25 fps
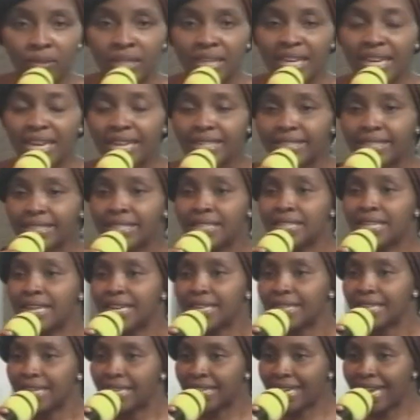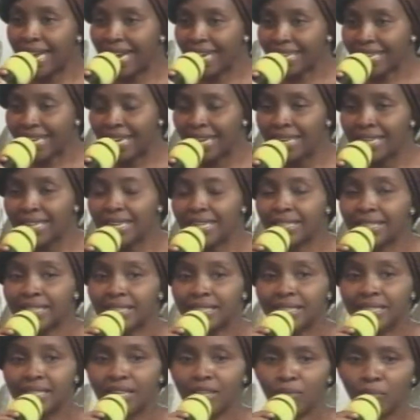etiye genaka,
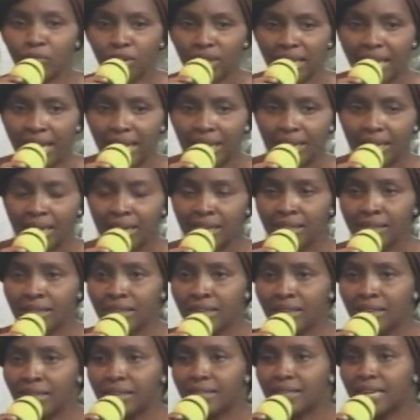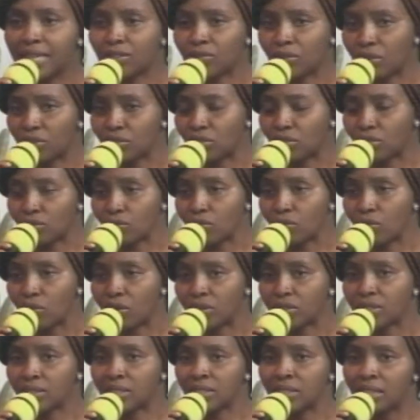etiye monaka, let us do
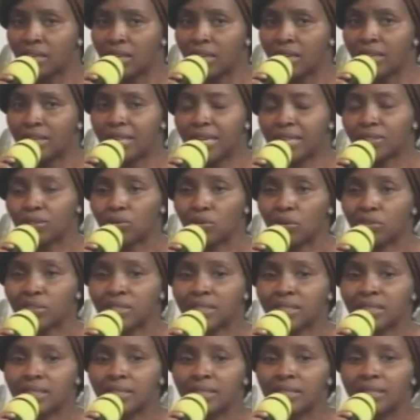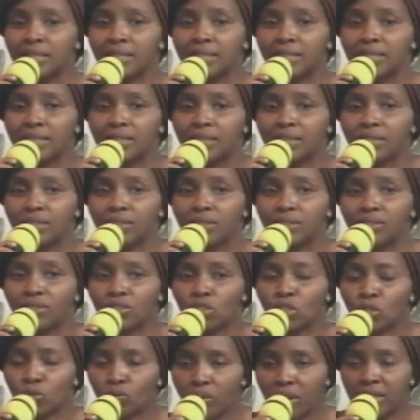what? Let us
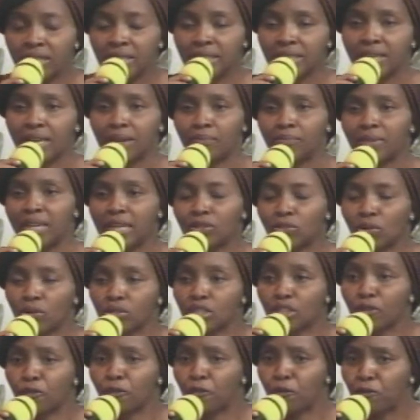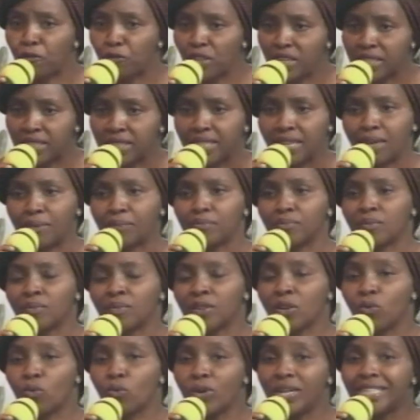train them. Let us feed them
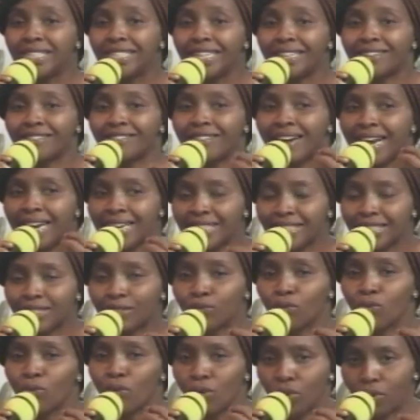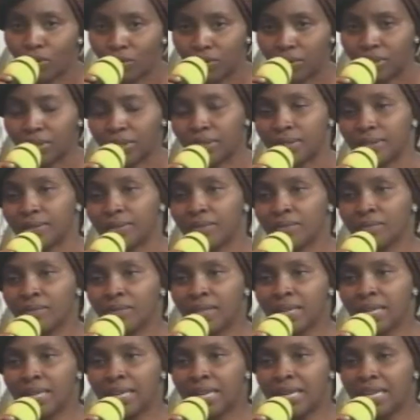with the right word.
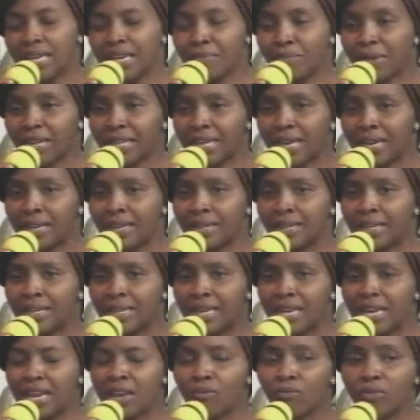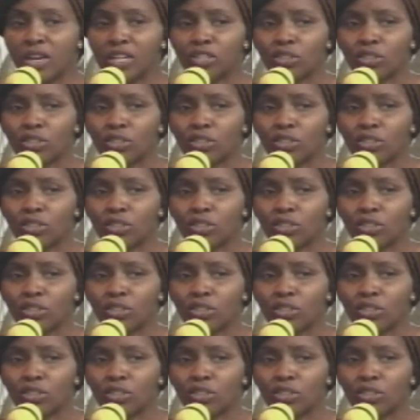Imana, and